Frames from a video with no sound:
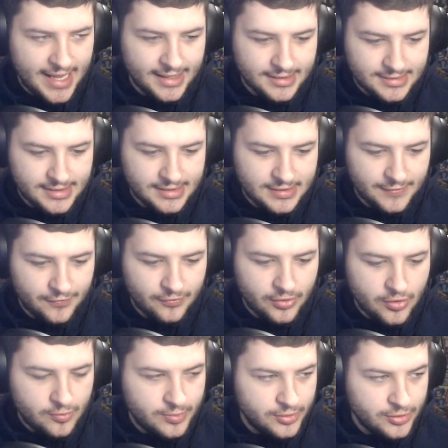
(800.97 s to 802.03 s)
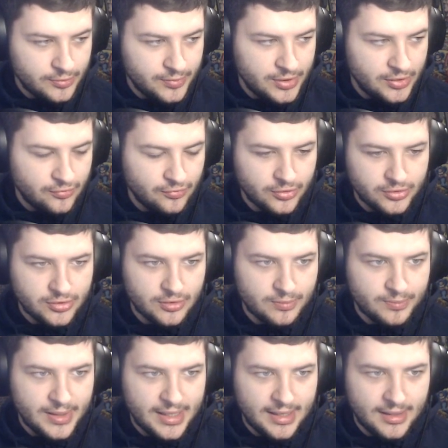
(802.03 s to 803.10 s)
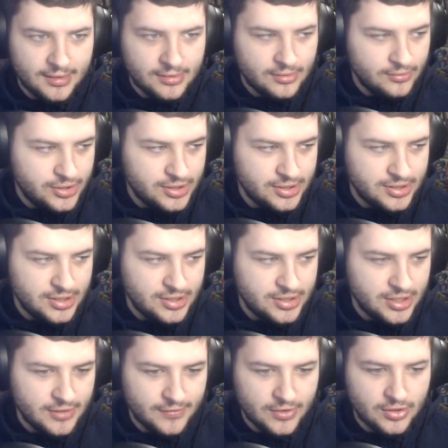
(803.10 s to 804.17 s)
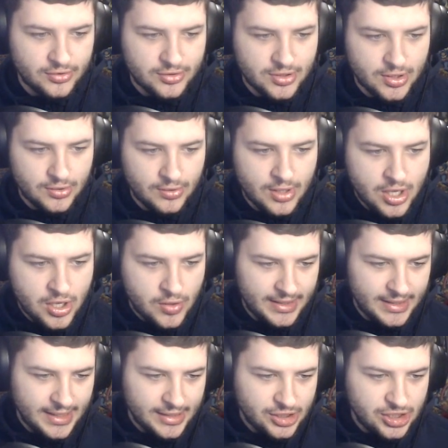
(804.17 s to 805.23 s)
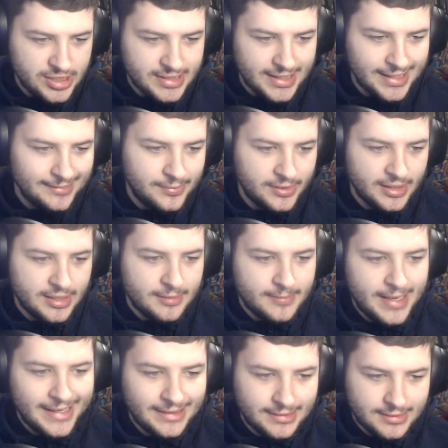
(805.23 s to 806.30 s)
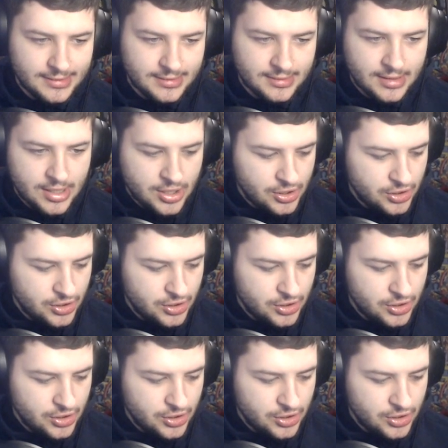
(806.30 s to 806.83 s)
next is if we open up the run.bat, which is the server console, we can actually type in commands.